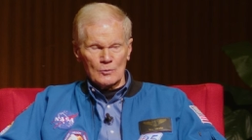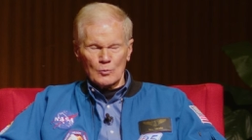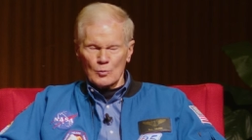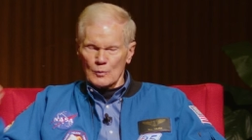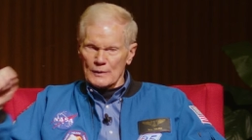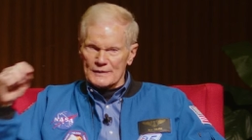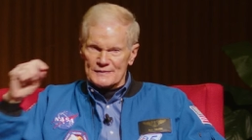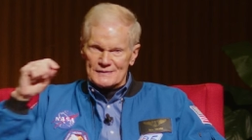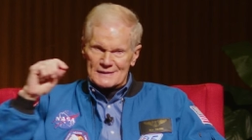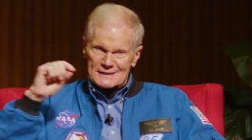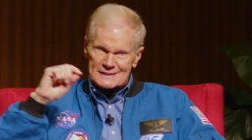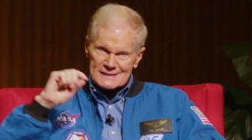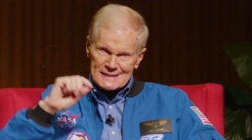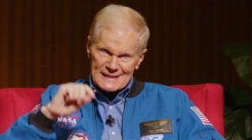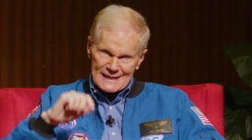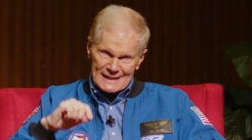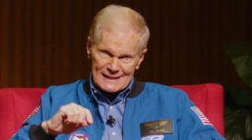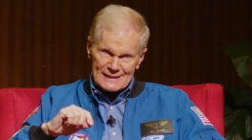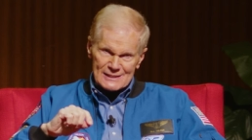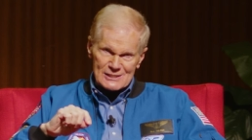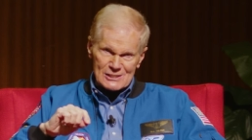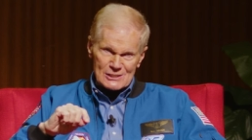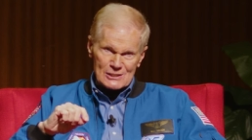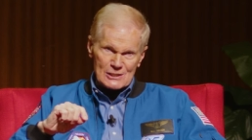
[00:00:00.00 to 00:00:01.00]
With the
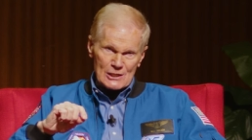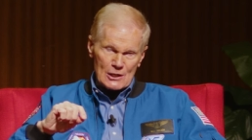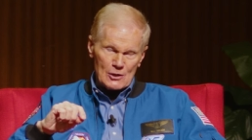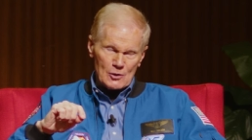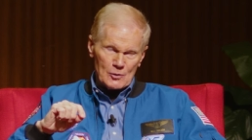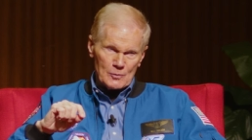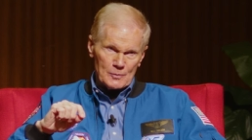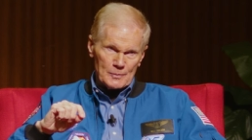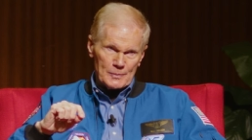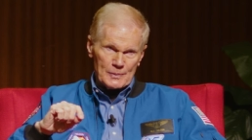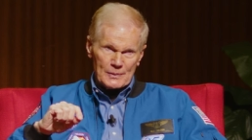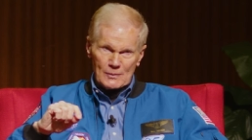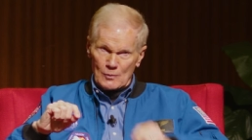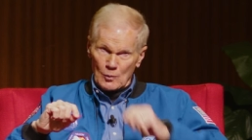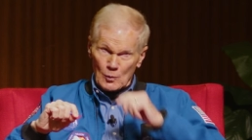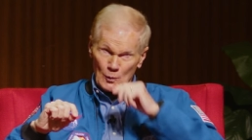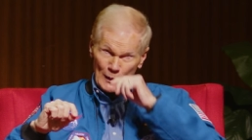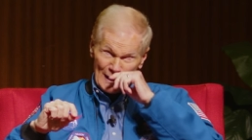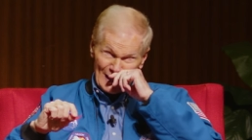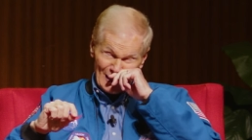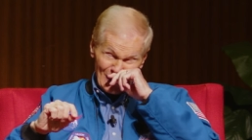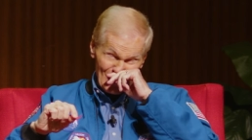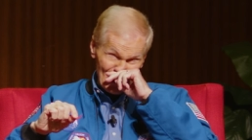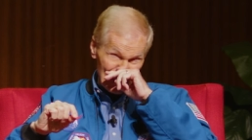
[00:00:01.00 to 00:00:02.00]
telescope,
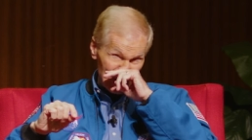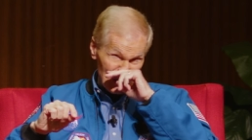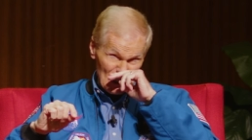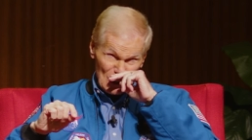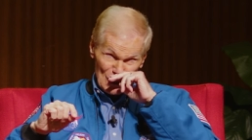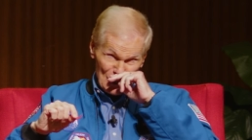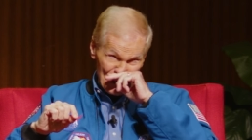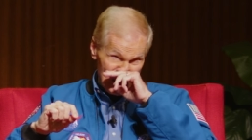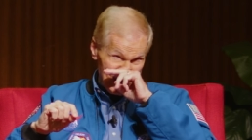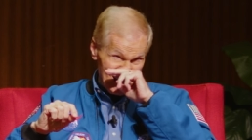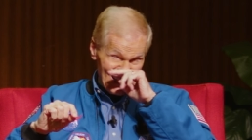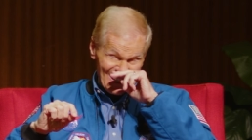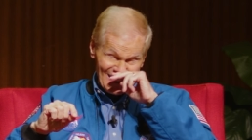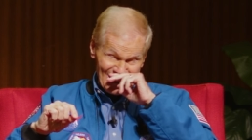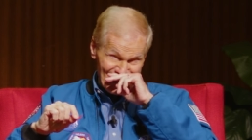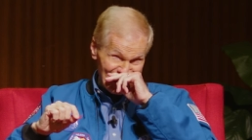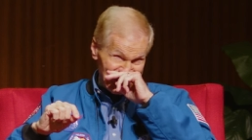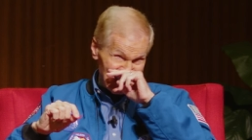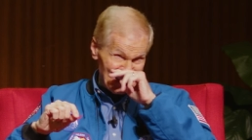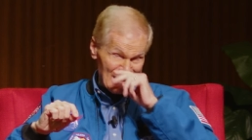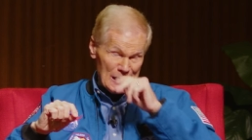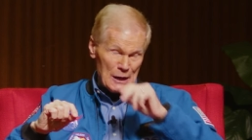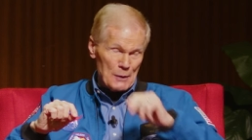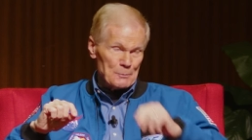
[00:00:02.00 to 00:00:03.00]
we are learning
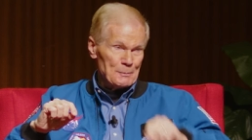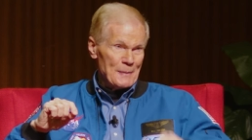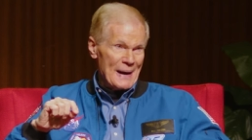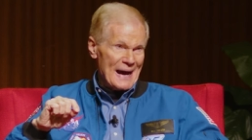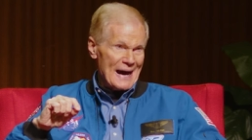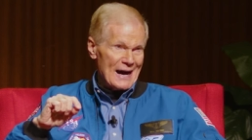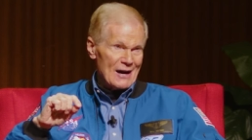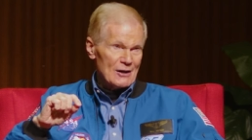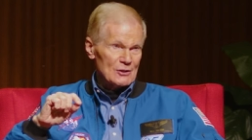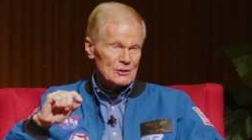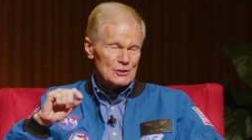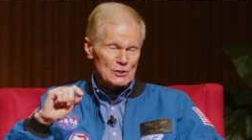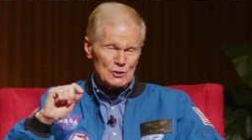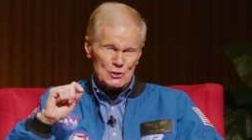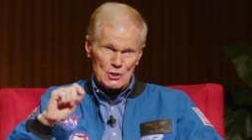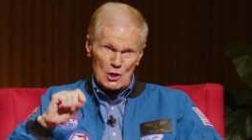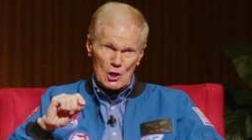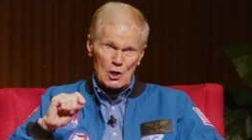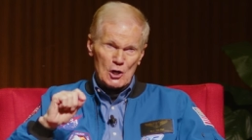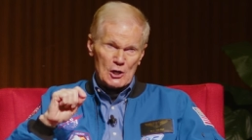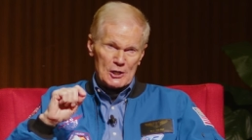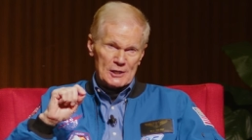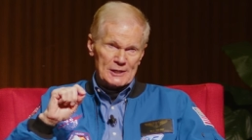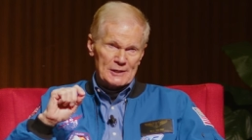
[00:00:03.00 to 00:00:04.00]
about
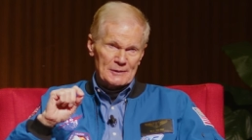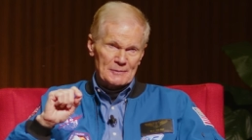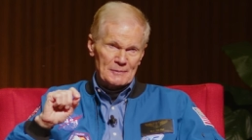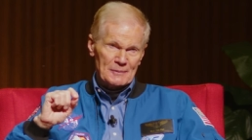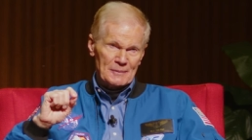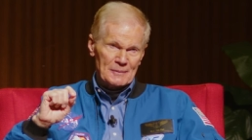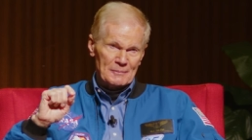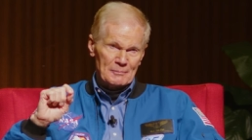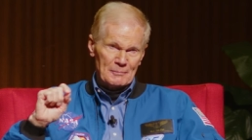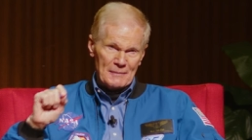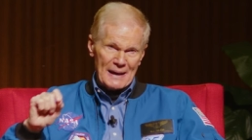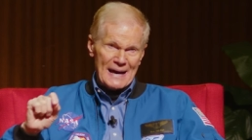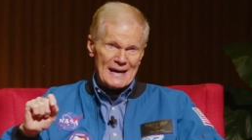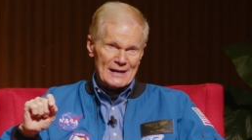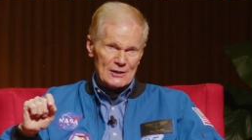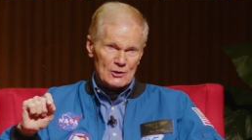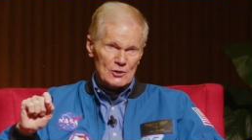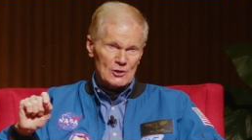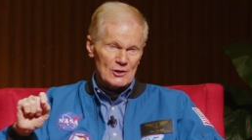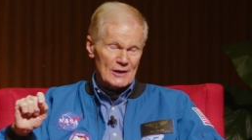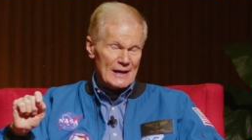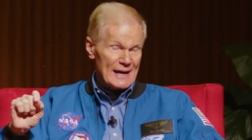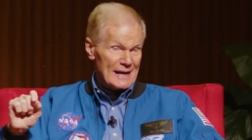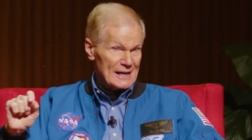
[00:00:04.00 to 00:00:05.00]
dark
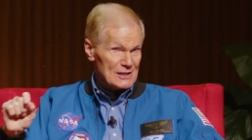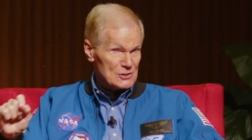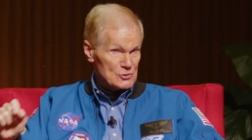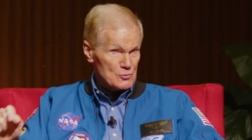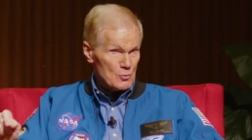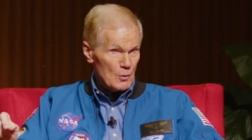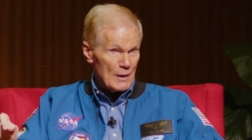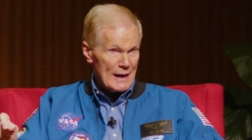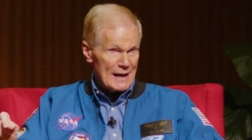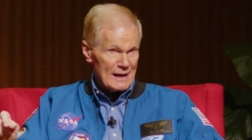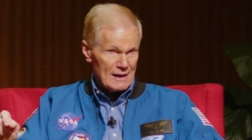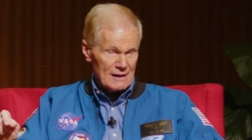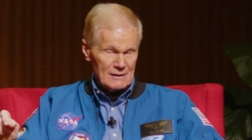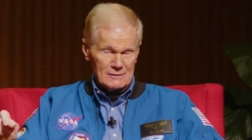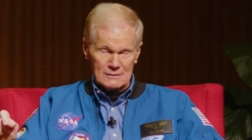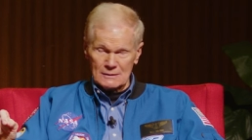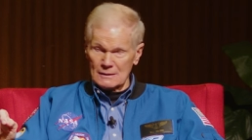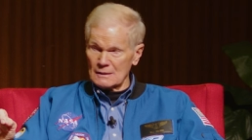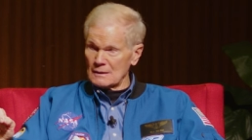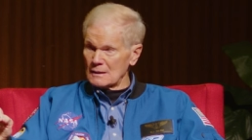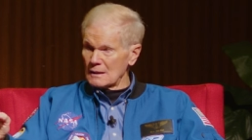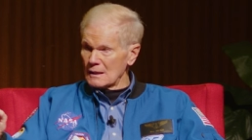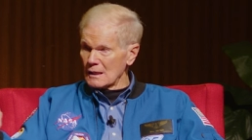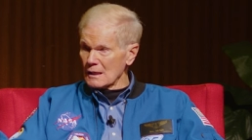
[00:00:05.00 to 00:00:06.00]
matter as well.
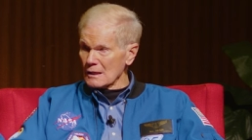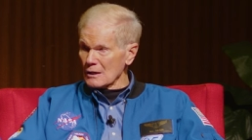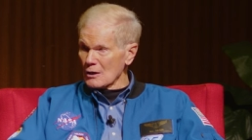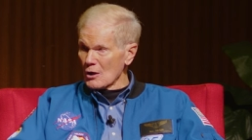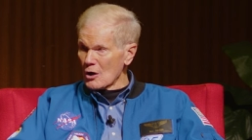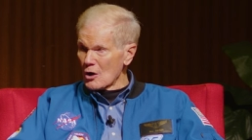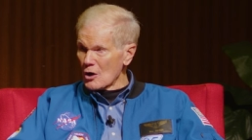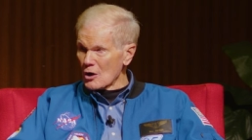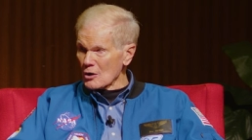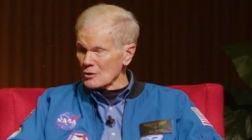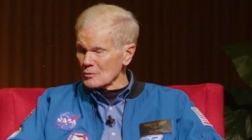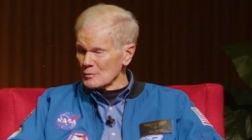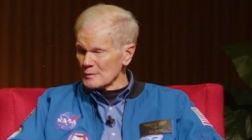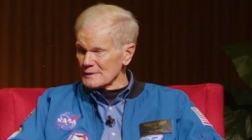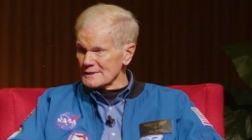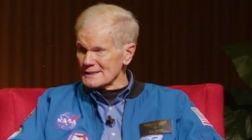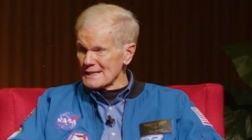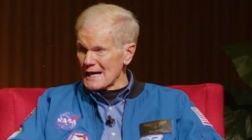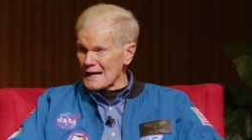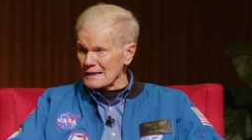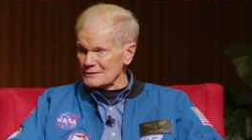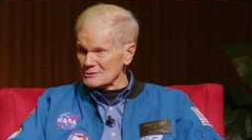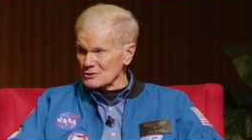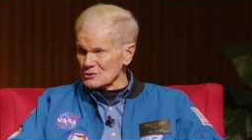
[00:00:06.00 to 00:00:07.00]
Along with
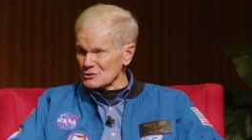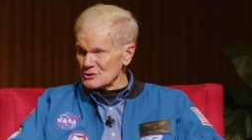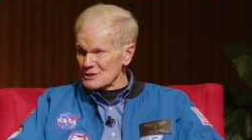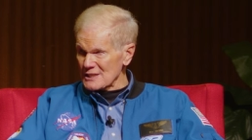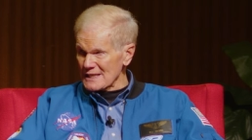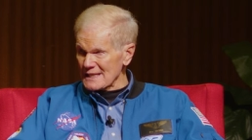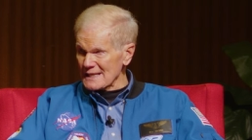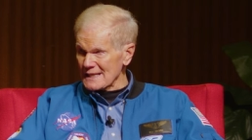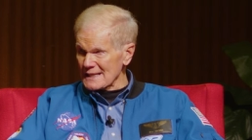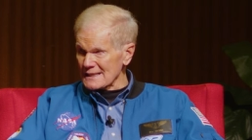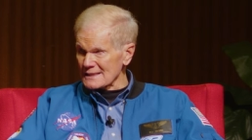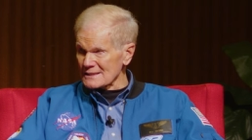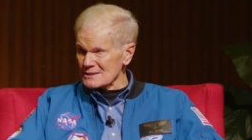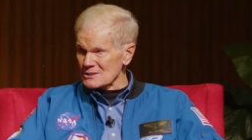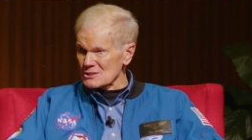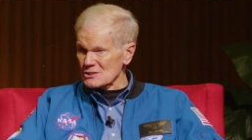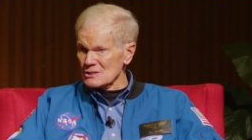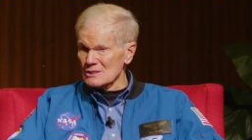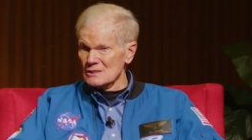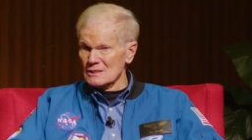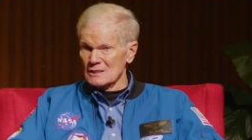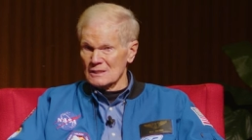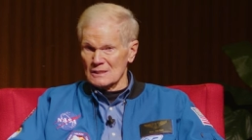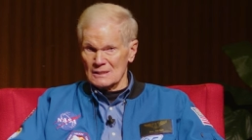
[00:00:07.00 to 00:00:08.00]
Dr.
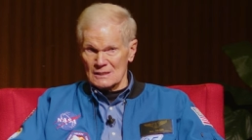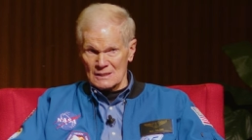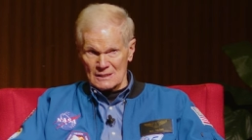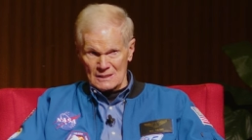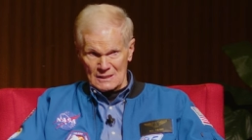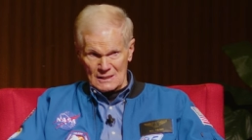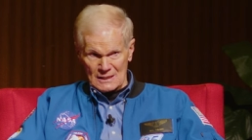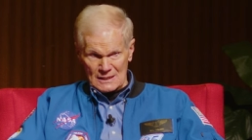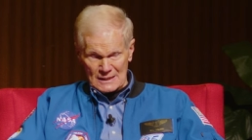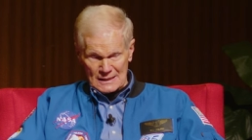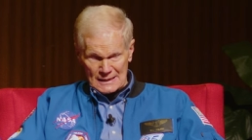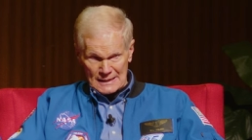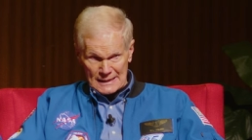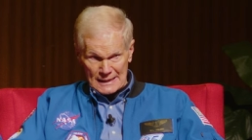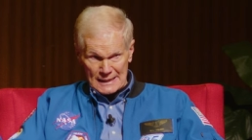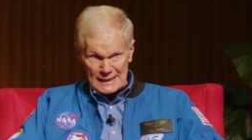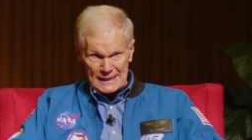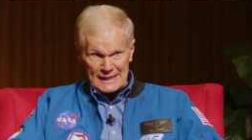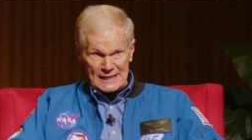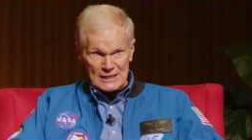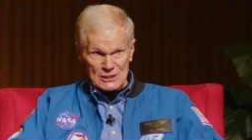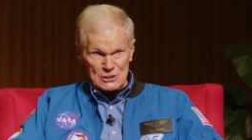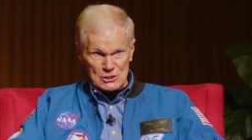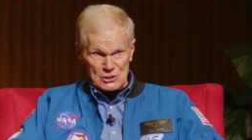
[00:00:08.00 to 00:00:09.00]
Ting's
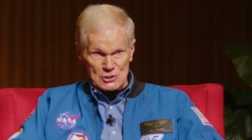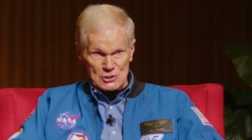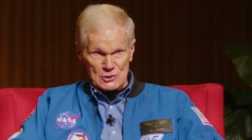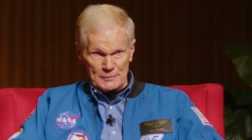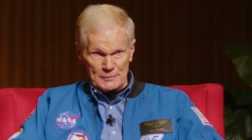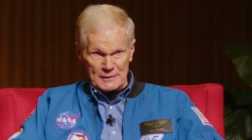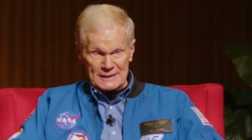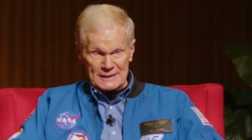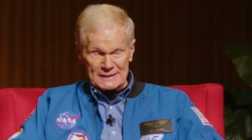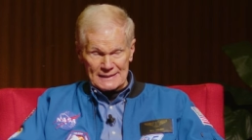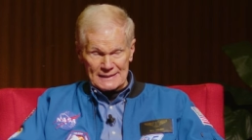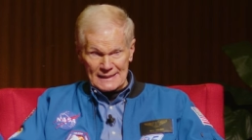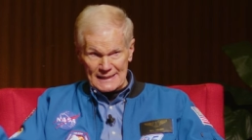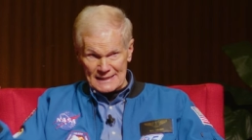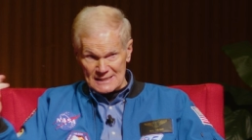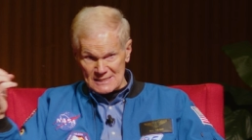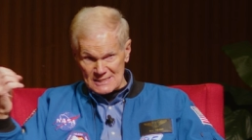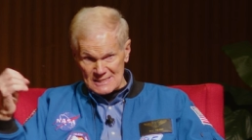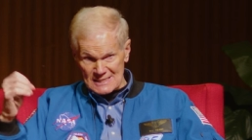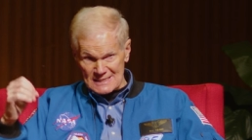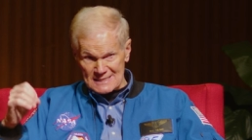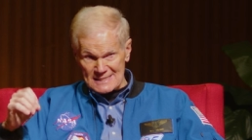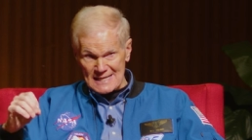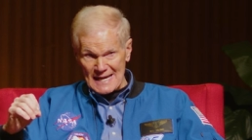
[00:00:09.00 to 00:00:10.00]
uh, instrument that
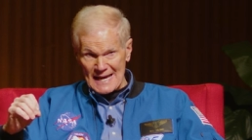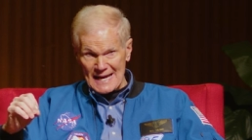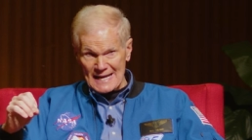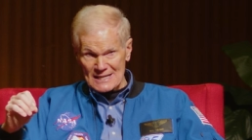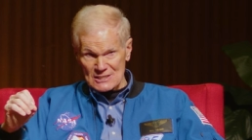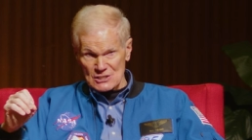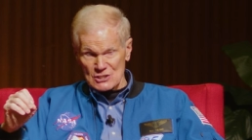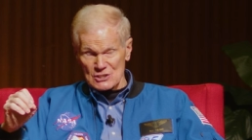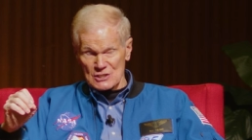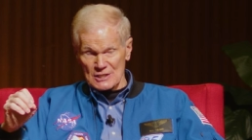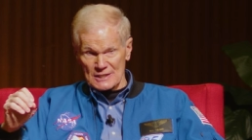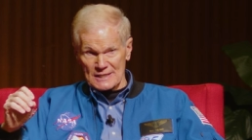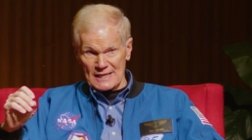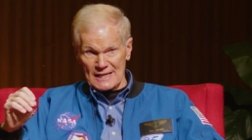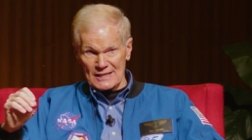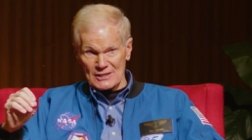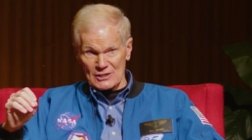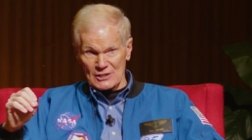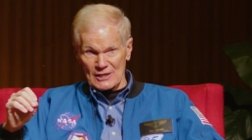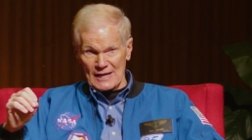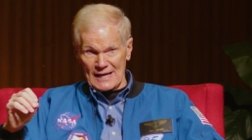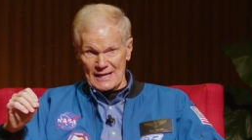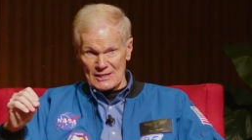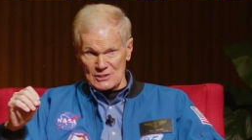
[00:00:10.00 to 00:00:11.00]
is attached to the
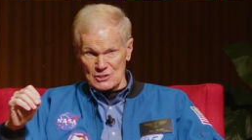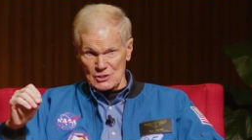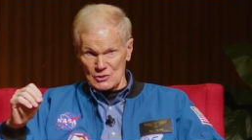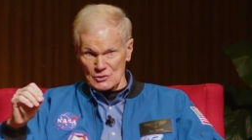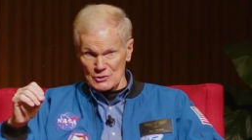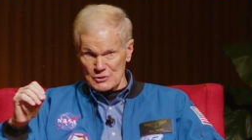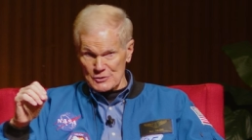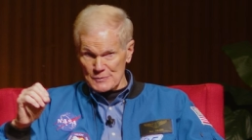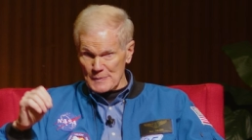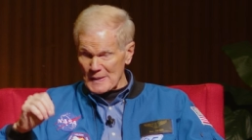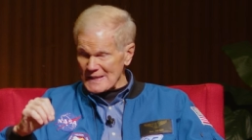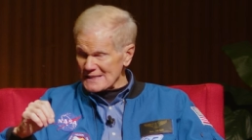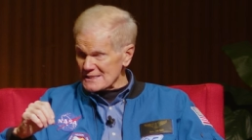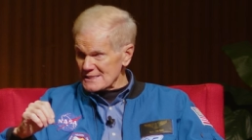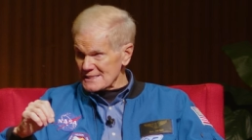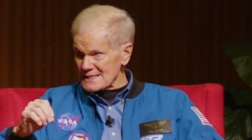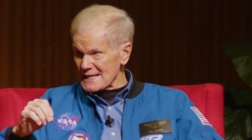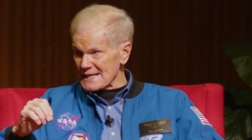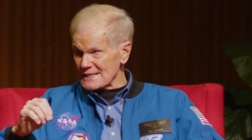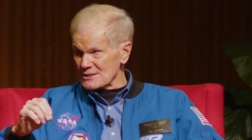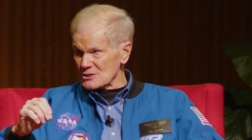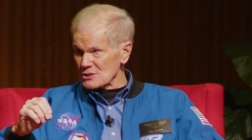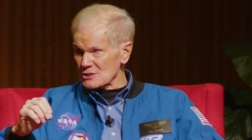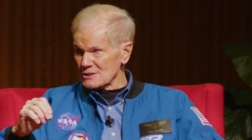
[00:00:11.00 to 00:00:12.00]
International Space
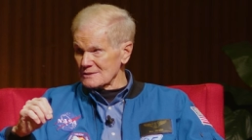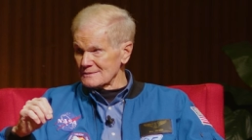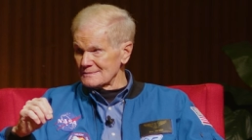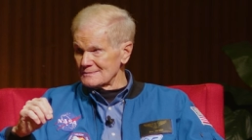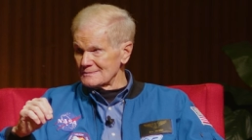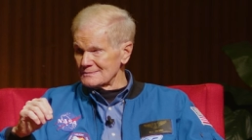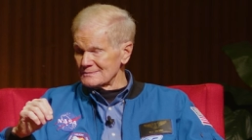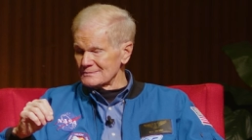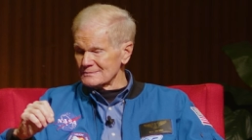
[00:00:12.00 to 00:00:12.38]
Station.